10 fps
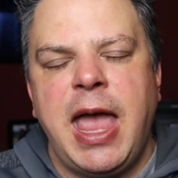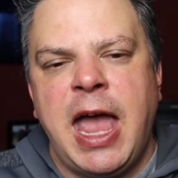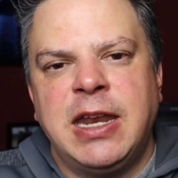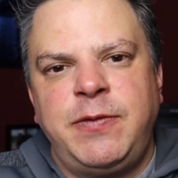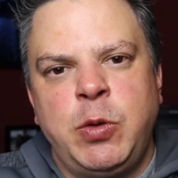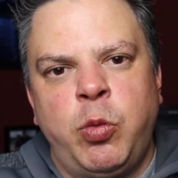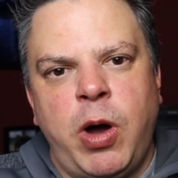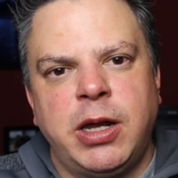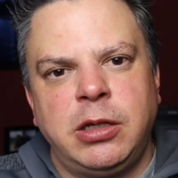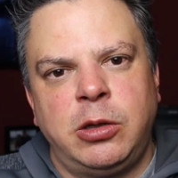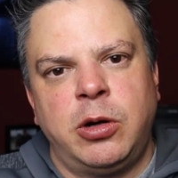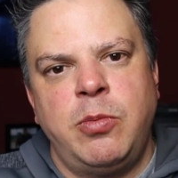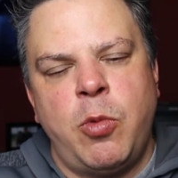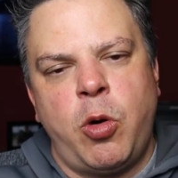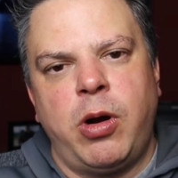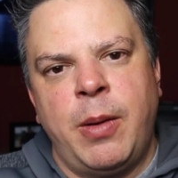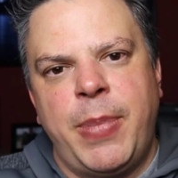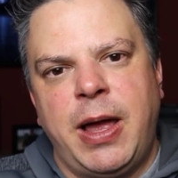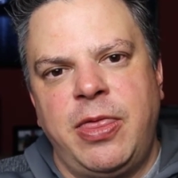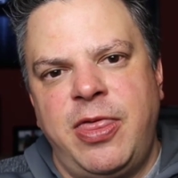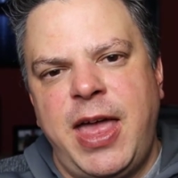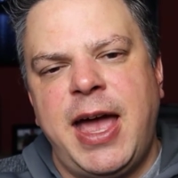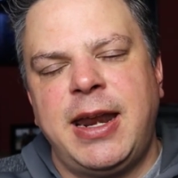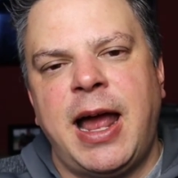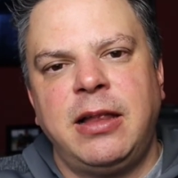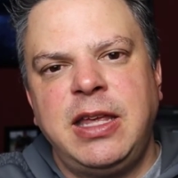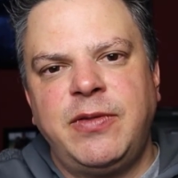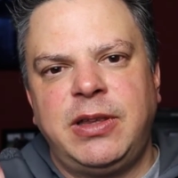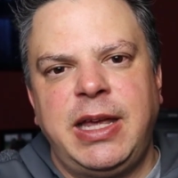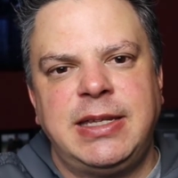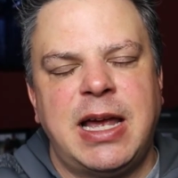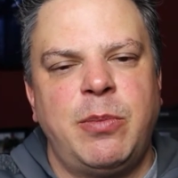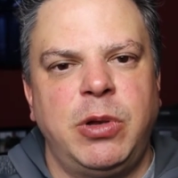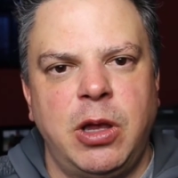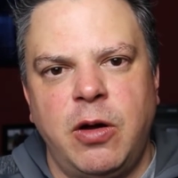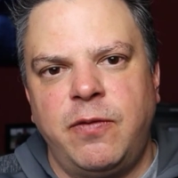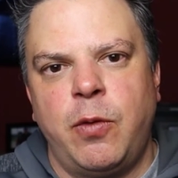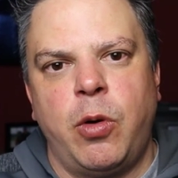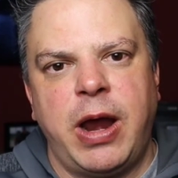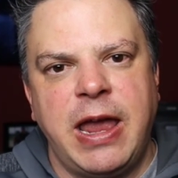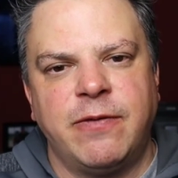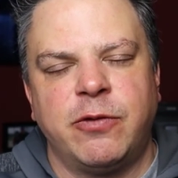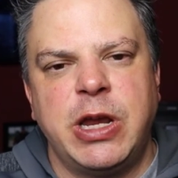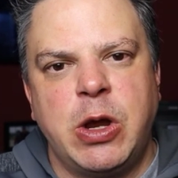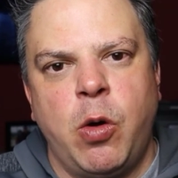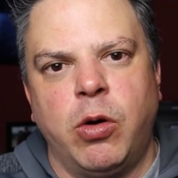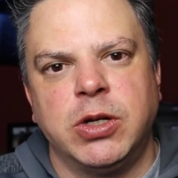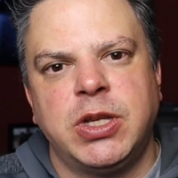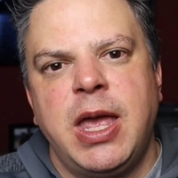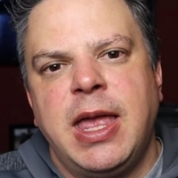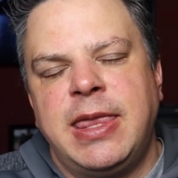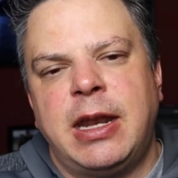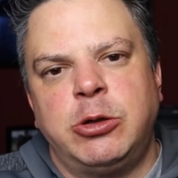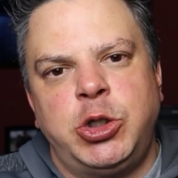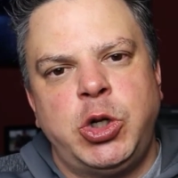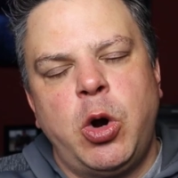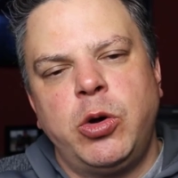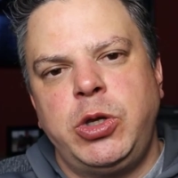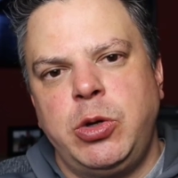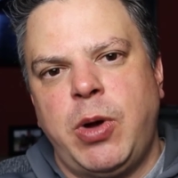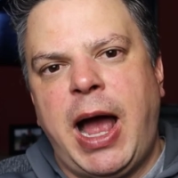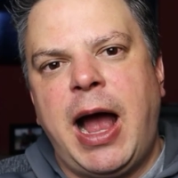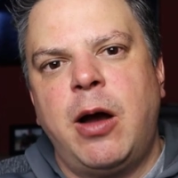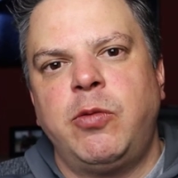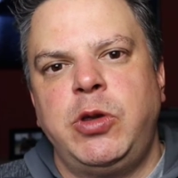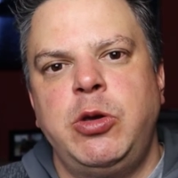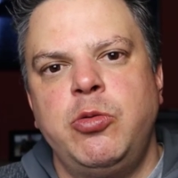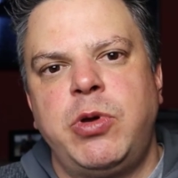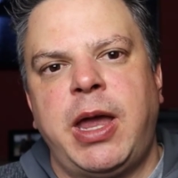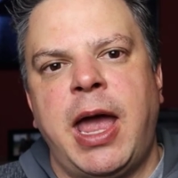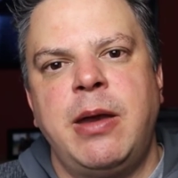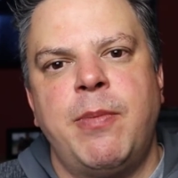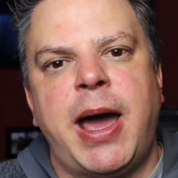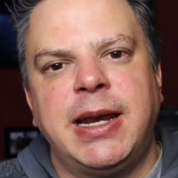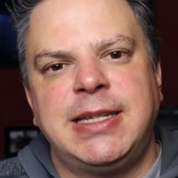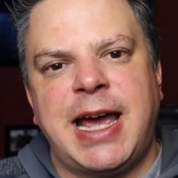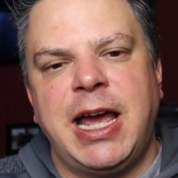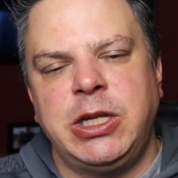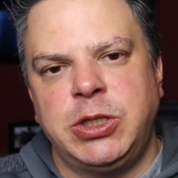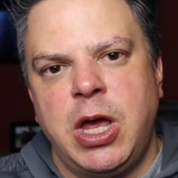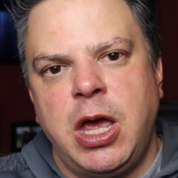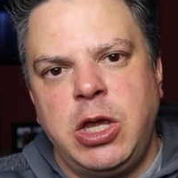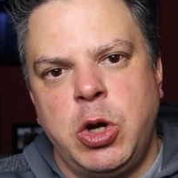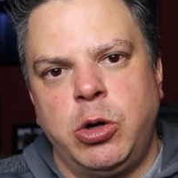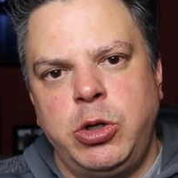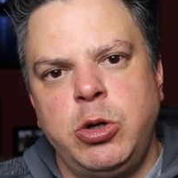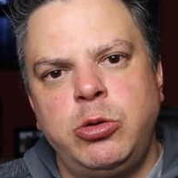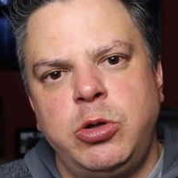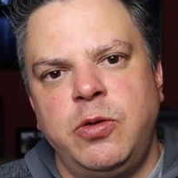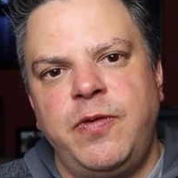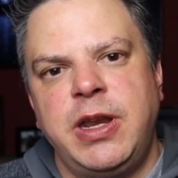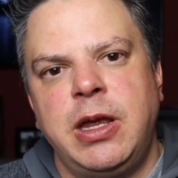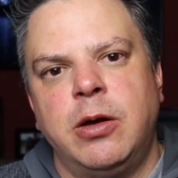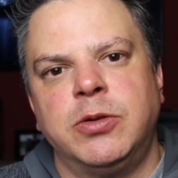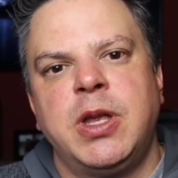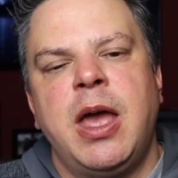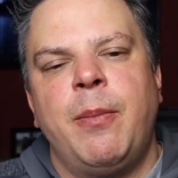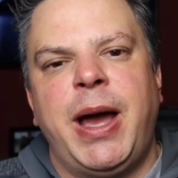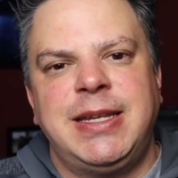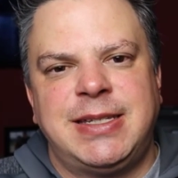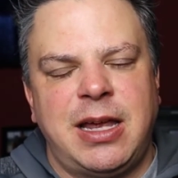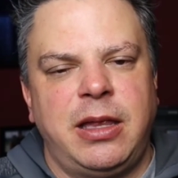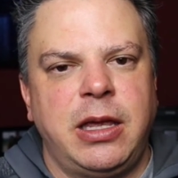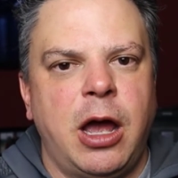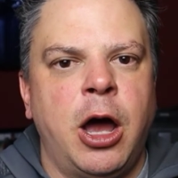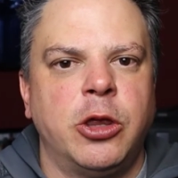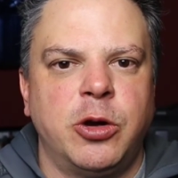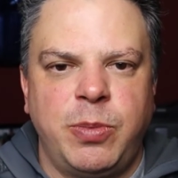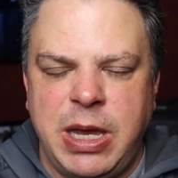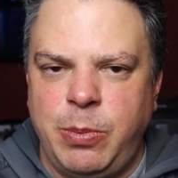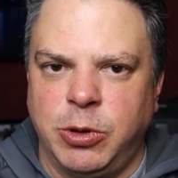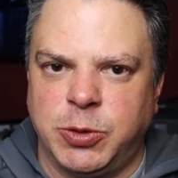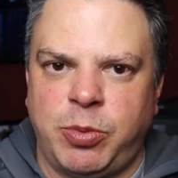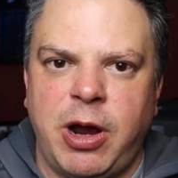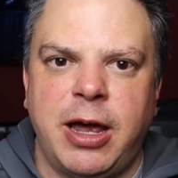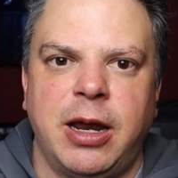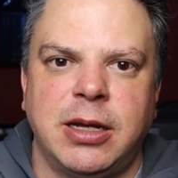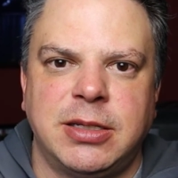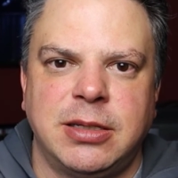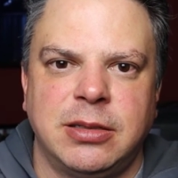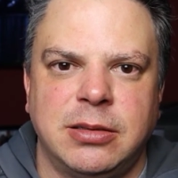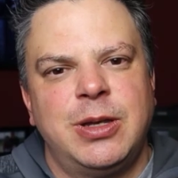And if you want to learn more about that, I'll leave a link down below for a free course that'll show you how you can monetize your YouTube videos by selling other people's products.